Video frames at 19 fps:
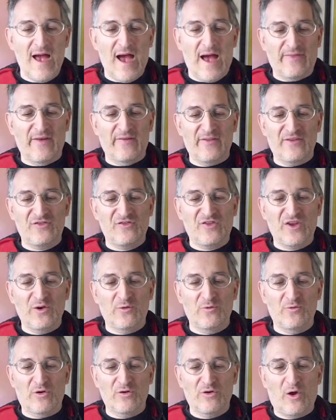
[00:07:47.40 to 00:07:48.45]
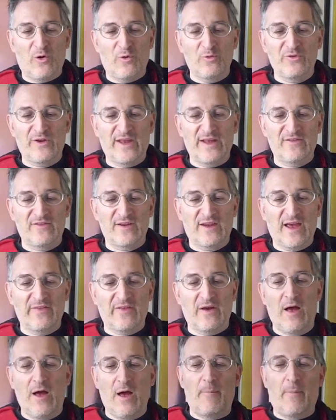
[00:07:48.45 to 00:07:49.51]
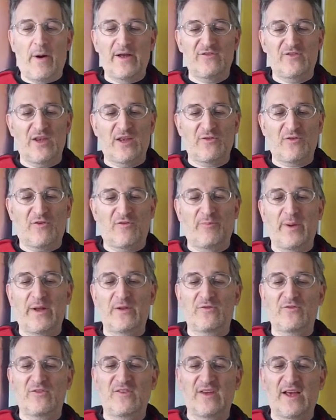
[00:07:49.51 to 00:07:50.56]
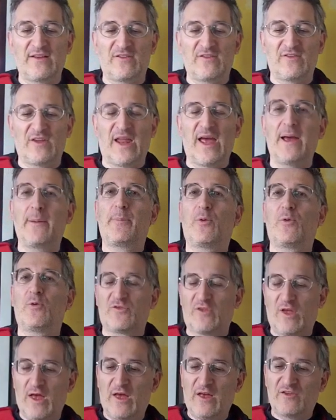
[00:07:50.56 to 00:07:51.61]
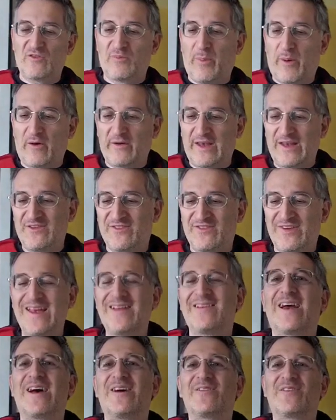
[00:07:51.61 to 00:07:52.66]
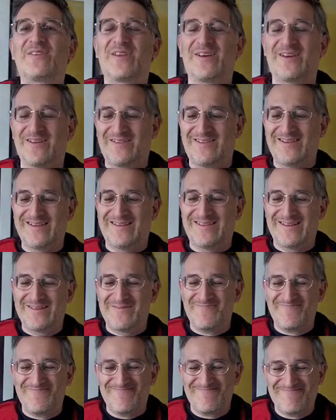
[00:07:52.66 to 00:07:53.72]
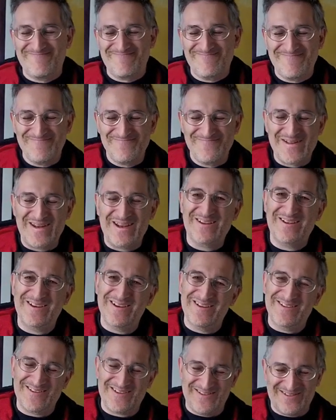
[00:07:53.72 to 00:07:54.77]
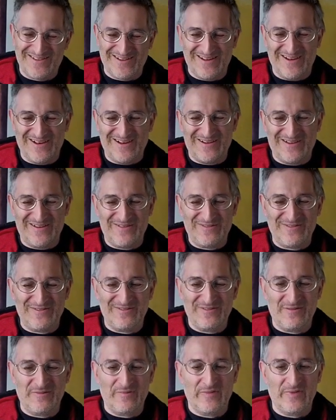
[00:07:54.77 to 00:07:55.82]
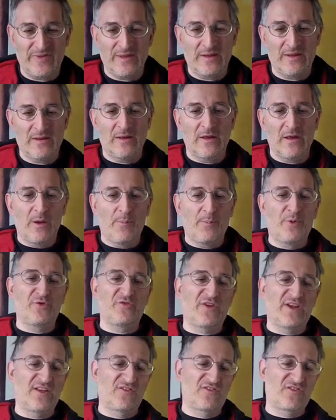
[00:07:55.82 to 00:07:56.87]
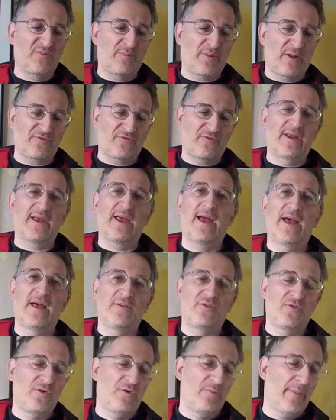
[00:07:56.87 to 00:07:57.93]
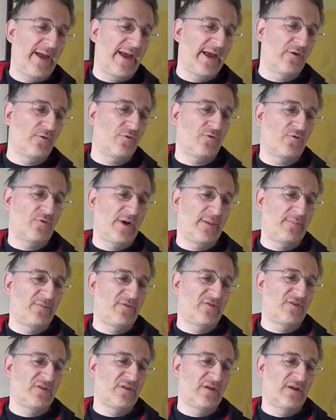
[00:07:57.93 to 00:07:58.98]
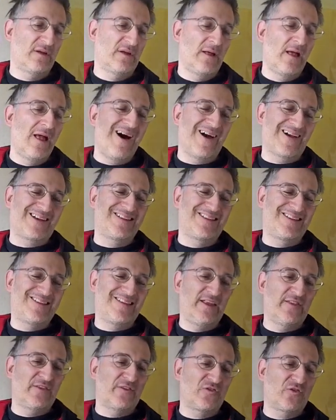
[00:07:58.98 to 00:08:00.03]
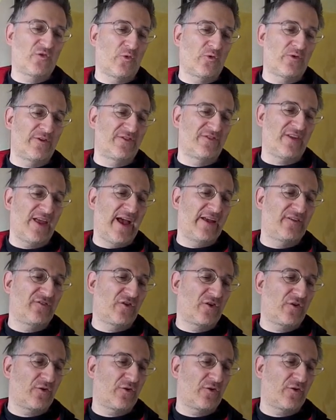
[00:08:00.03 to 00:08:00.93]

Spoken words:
and that the steel rod holding it together might set off metal detectors in airports, sparking shakedown searches. But it hurt you to laugh, pushing spluttering air through mangled ribs. I could see the soreness etched